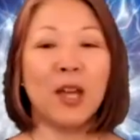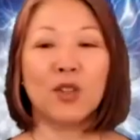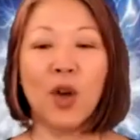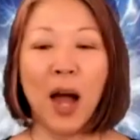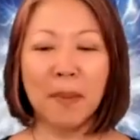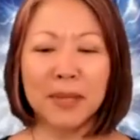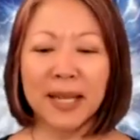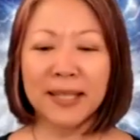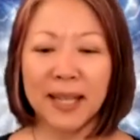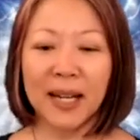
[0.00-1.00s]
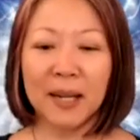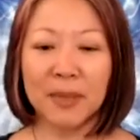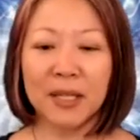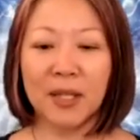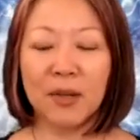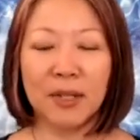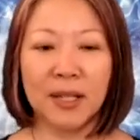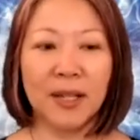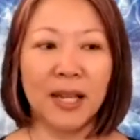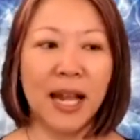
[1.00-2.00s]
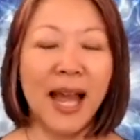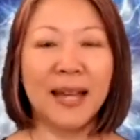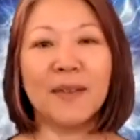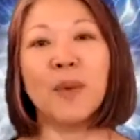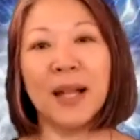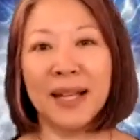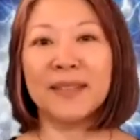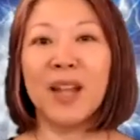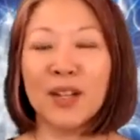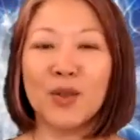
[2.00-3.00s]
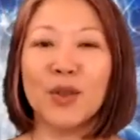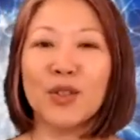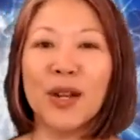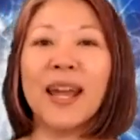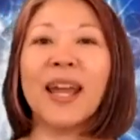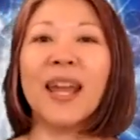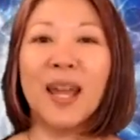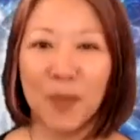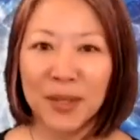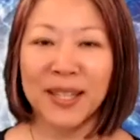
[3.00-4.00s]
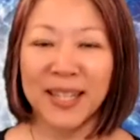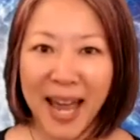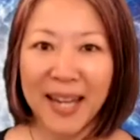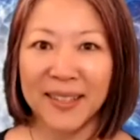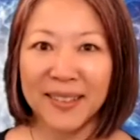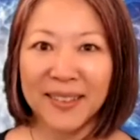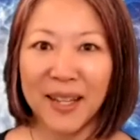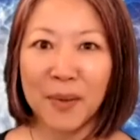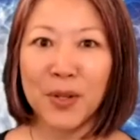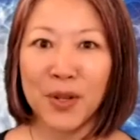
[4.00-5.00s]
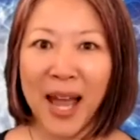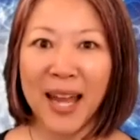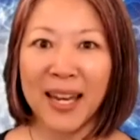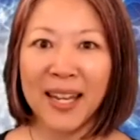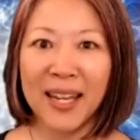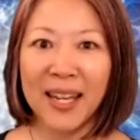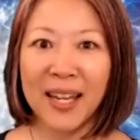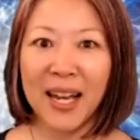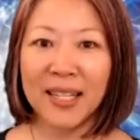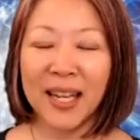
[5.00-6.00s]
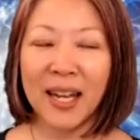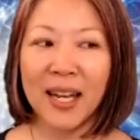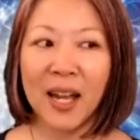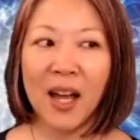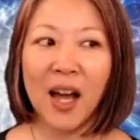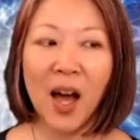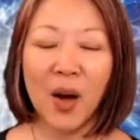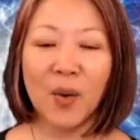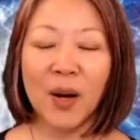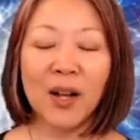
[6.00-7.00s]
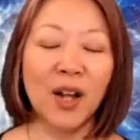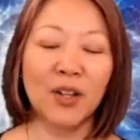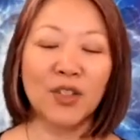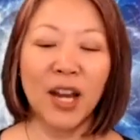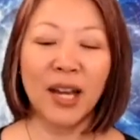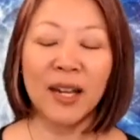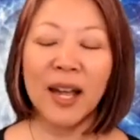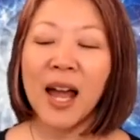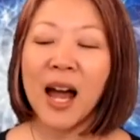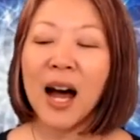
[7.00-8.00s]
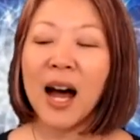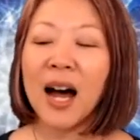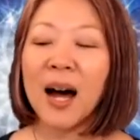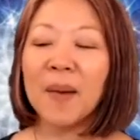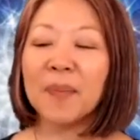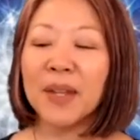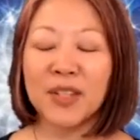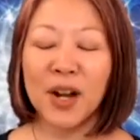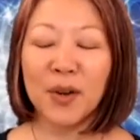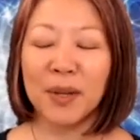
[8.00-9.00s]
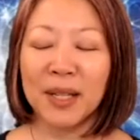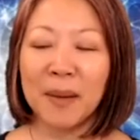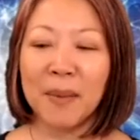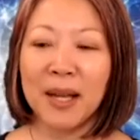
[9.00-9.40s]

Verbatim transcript: So I'm testing and I'm testing who is in And well, it, long story short, it was the dad. It was her dad. I said, Oh, I'll call her Jane. Um, that's not her real name.